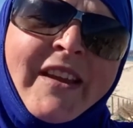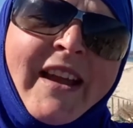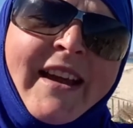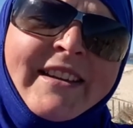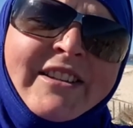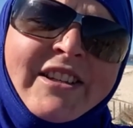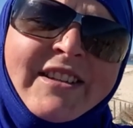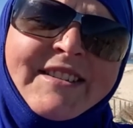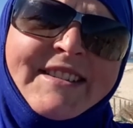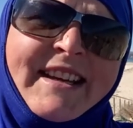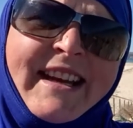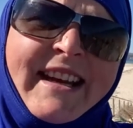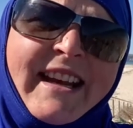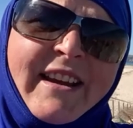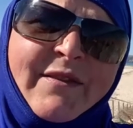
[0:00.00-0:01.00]
and just
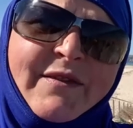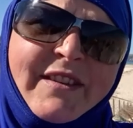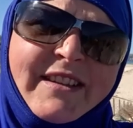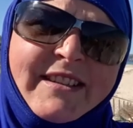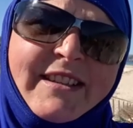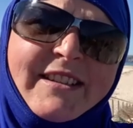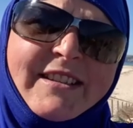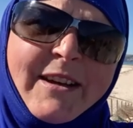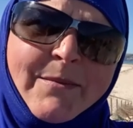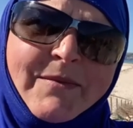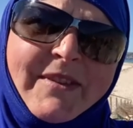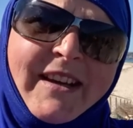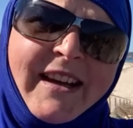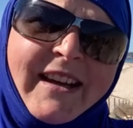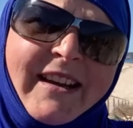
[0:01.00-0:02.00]
see if this is
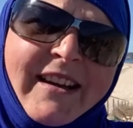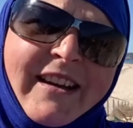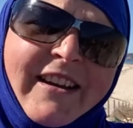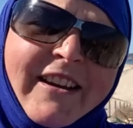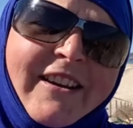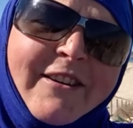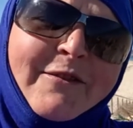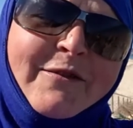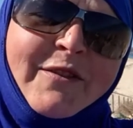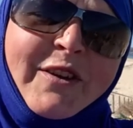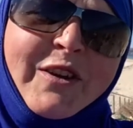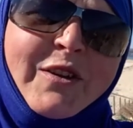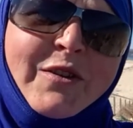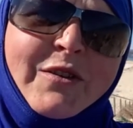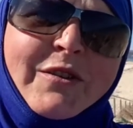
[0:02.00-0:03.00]
something for
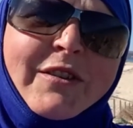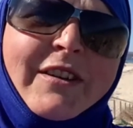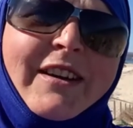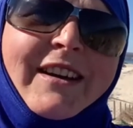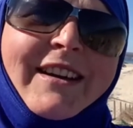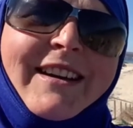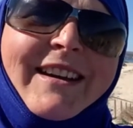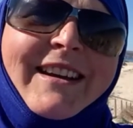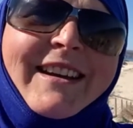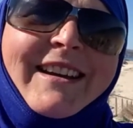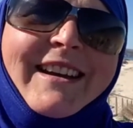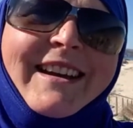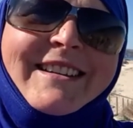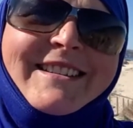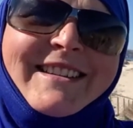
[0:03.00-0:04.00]
you.
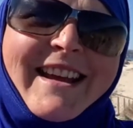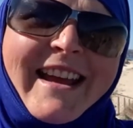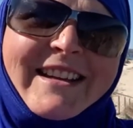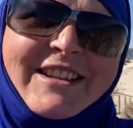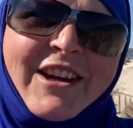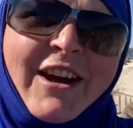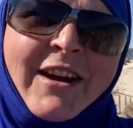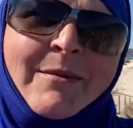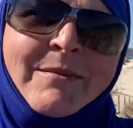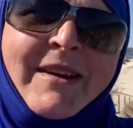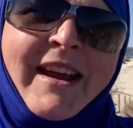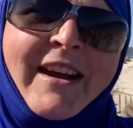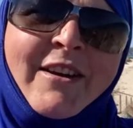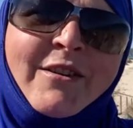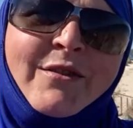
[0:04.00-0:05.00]
It's that time
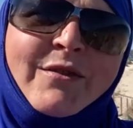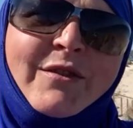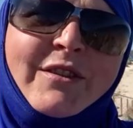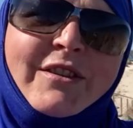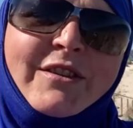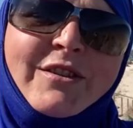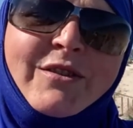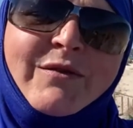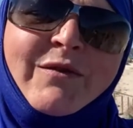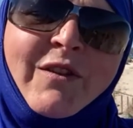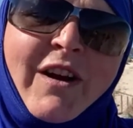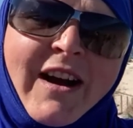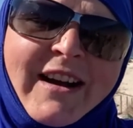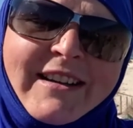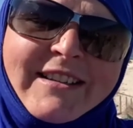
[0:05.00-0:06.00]
now for
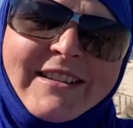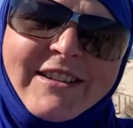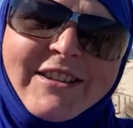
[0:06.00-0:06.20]
us